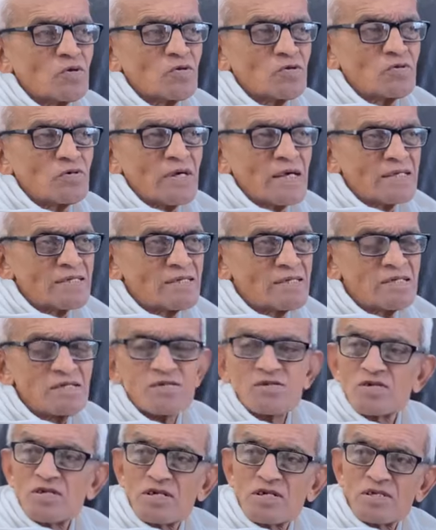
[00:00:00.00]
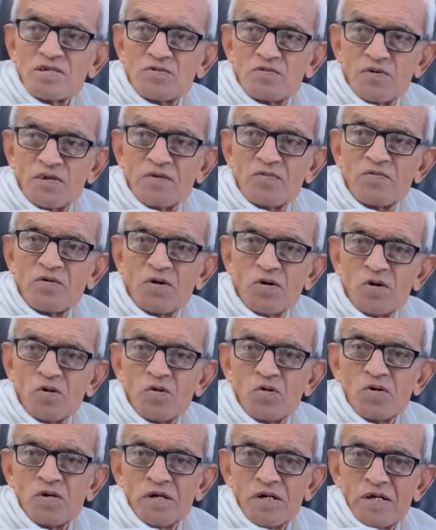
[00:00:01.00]
follow, existence will
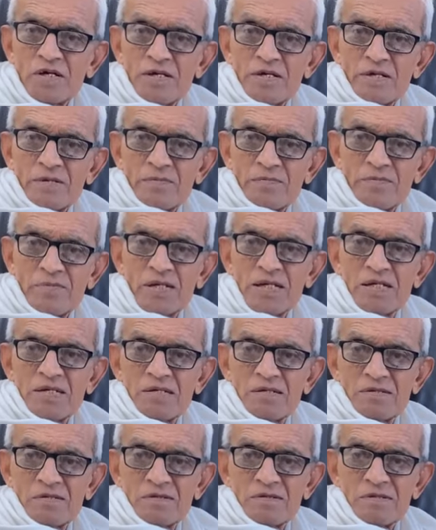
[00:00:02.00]
follow. But